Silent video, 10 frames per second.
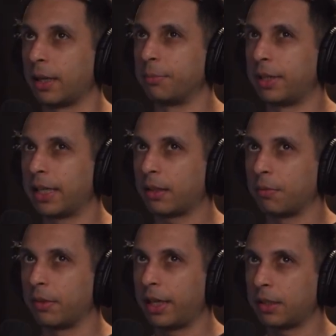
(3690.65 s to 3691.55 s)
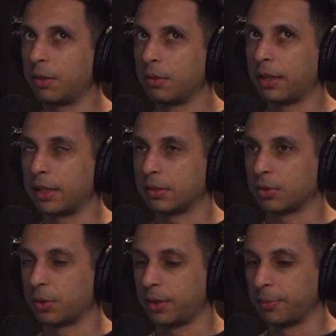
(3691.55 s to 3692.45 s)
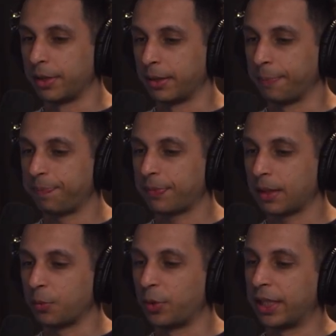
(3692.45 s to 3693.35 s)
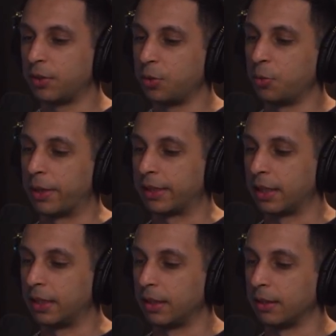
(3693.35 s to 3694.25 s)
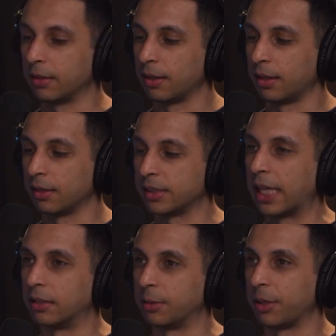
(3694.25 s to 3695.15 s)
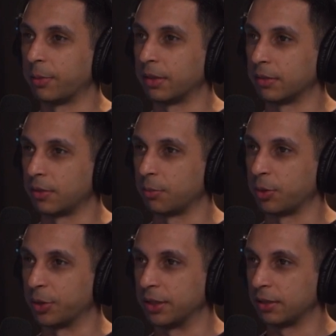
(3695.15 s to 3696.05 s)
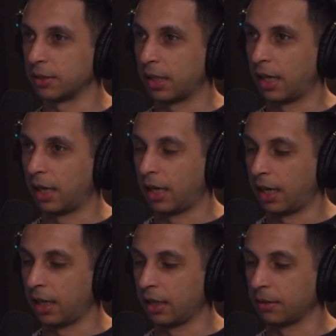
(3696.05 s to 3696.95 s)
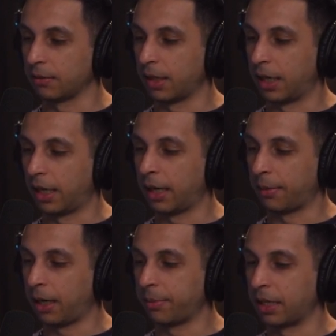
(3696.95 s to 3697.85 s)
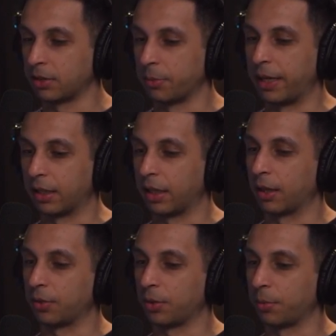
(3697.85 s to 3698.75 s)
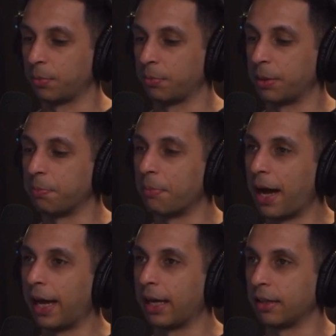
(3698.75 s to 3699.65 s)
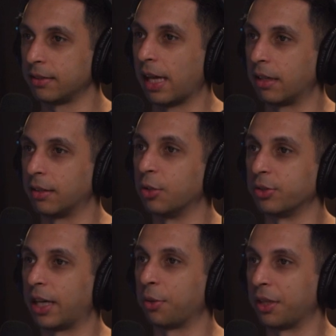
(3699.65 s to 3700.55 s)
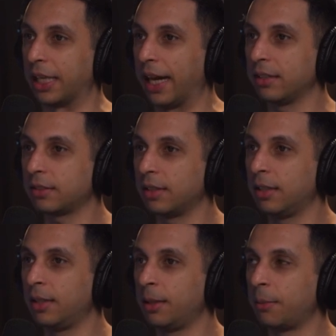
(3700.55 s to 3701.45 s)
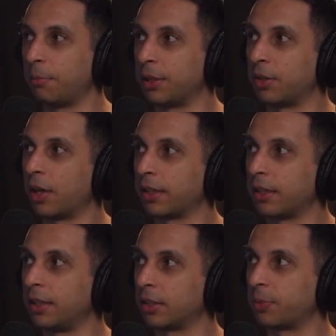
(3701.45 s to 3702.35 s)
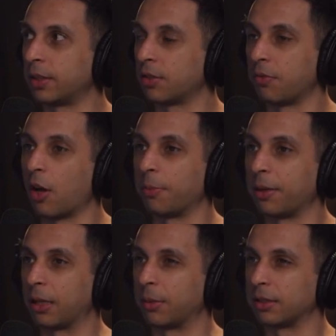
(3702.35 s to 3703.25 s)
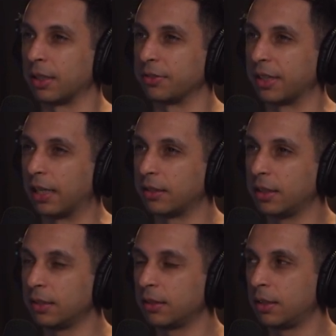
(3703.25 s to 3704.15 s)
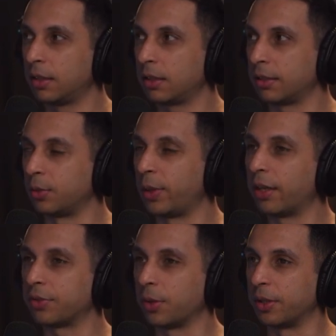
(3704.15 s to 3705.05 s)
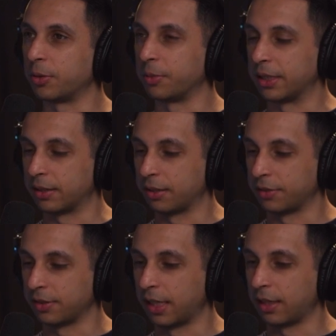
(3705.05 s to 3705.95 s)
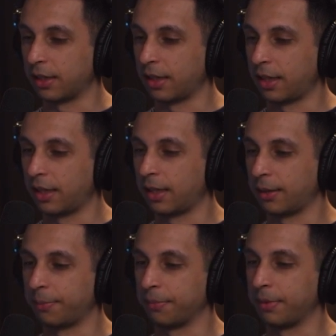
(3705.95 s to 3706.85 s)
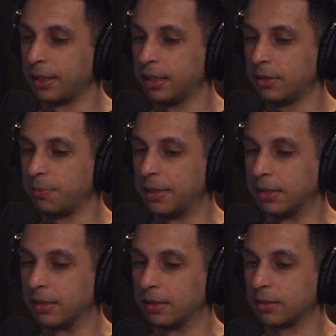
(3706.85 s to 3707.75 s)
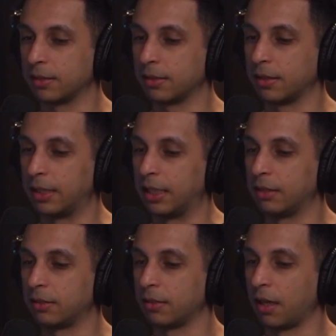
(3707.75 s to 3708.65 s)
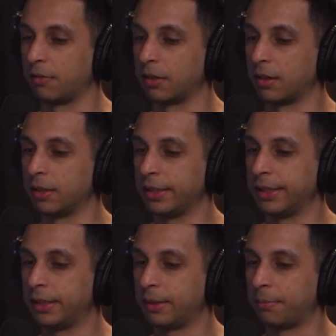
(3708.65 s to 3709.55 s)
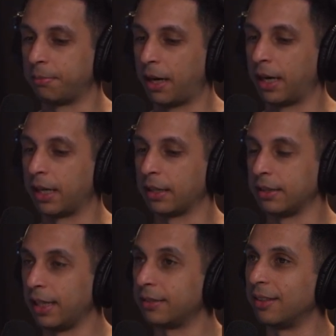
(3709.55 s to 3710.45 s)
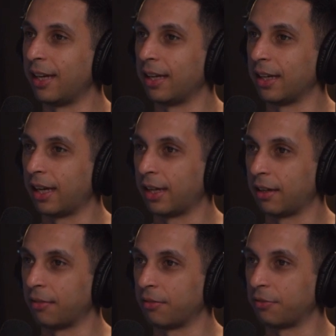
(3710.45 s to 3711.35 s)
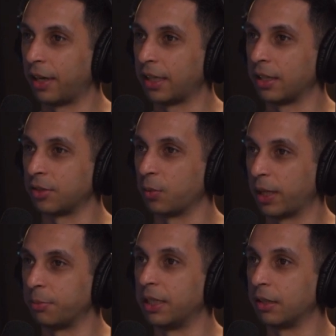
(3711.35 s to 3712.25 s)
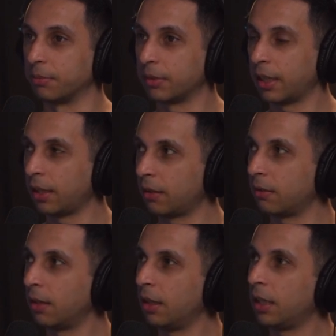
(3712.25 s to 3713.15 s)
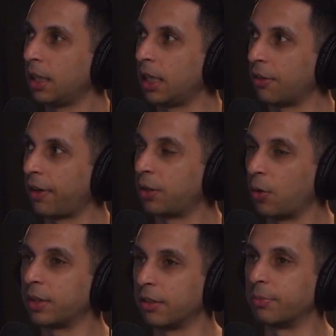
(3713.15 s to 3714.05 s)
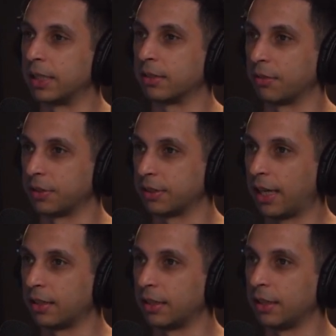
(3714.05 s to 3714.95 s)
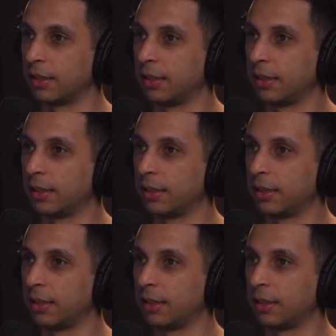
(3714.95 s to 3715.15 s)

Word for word: like you on that sort, but when I do monthly salary payments for employees, I manage the bank account, so but my salary goes out the last, mm-hmm, but not at the expense of not paying myself salary. Okay. Because the way I've sold it to myself is that this business needs to cover my day-to-day and financial well-being. Fair enough. And if I don't give myself a salary,